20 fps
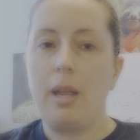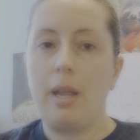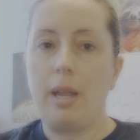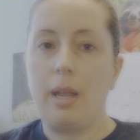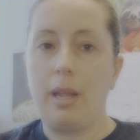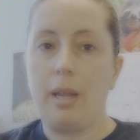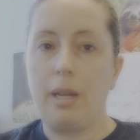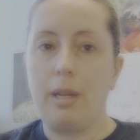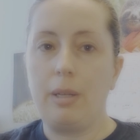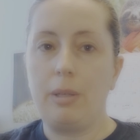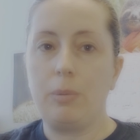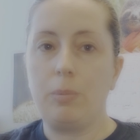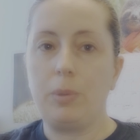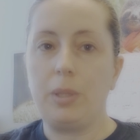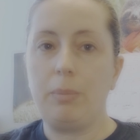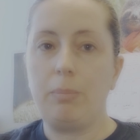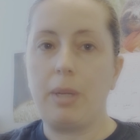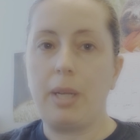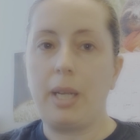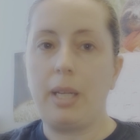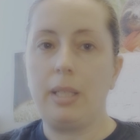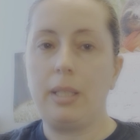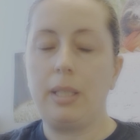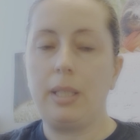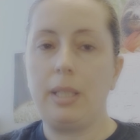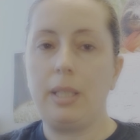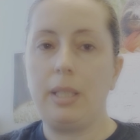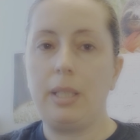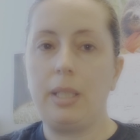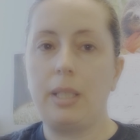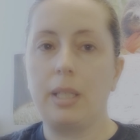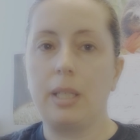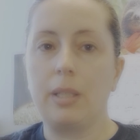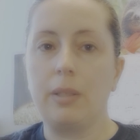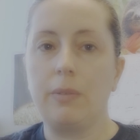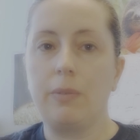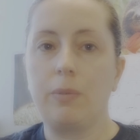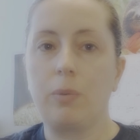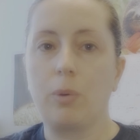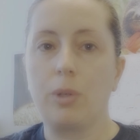And we made the
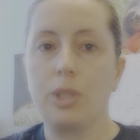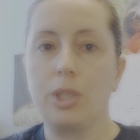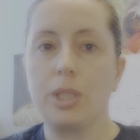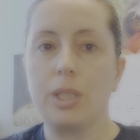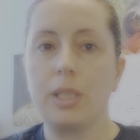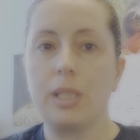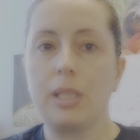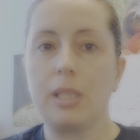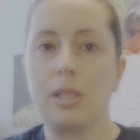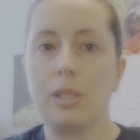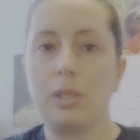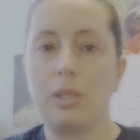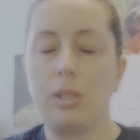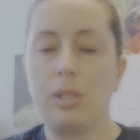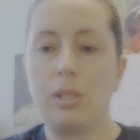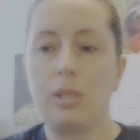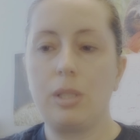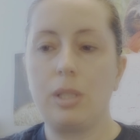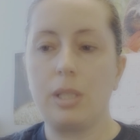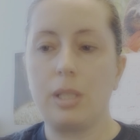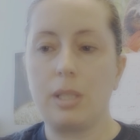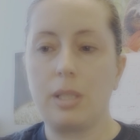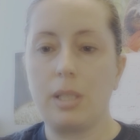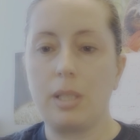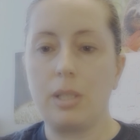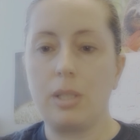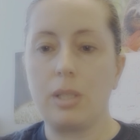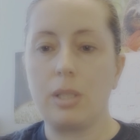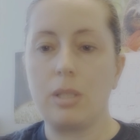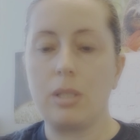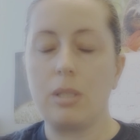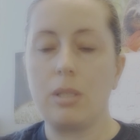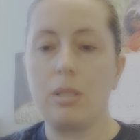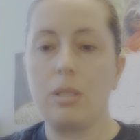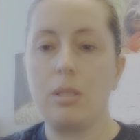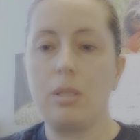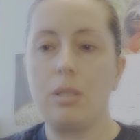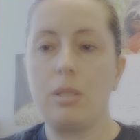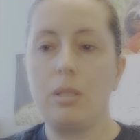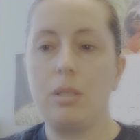unfortunate decision
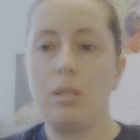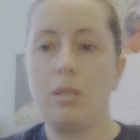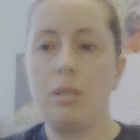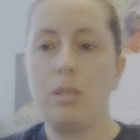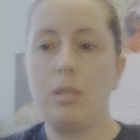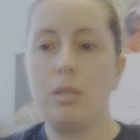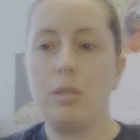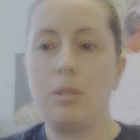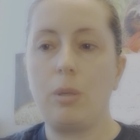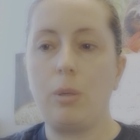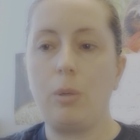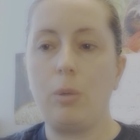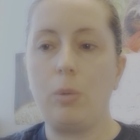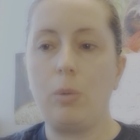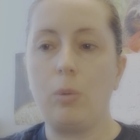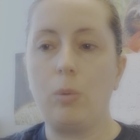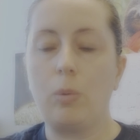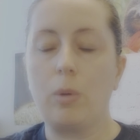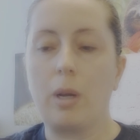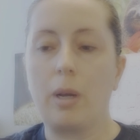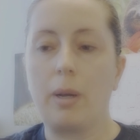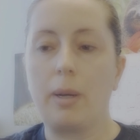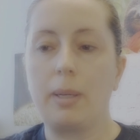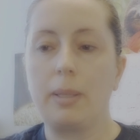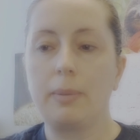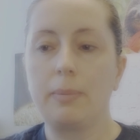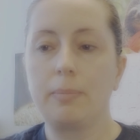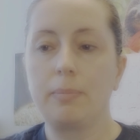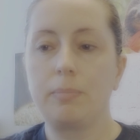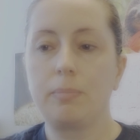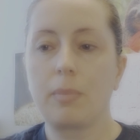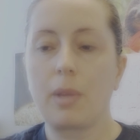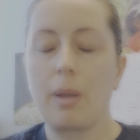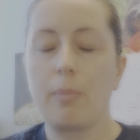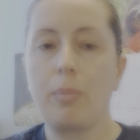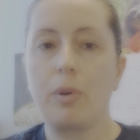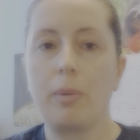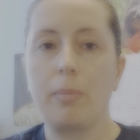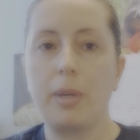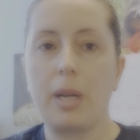to
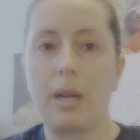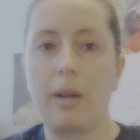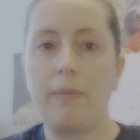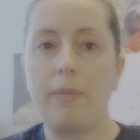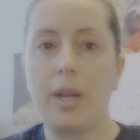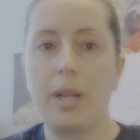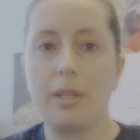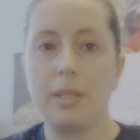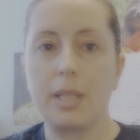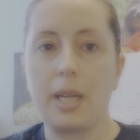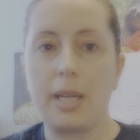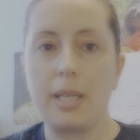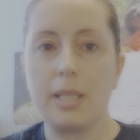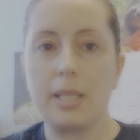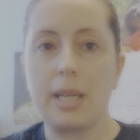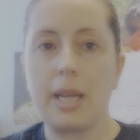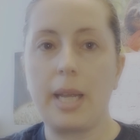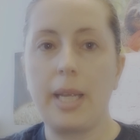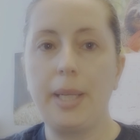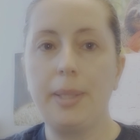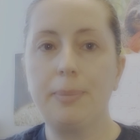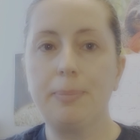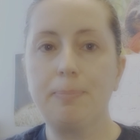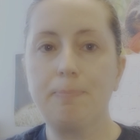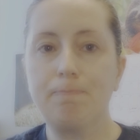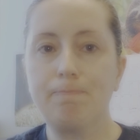put him down on Valentine's Day.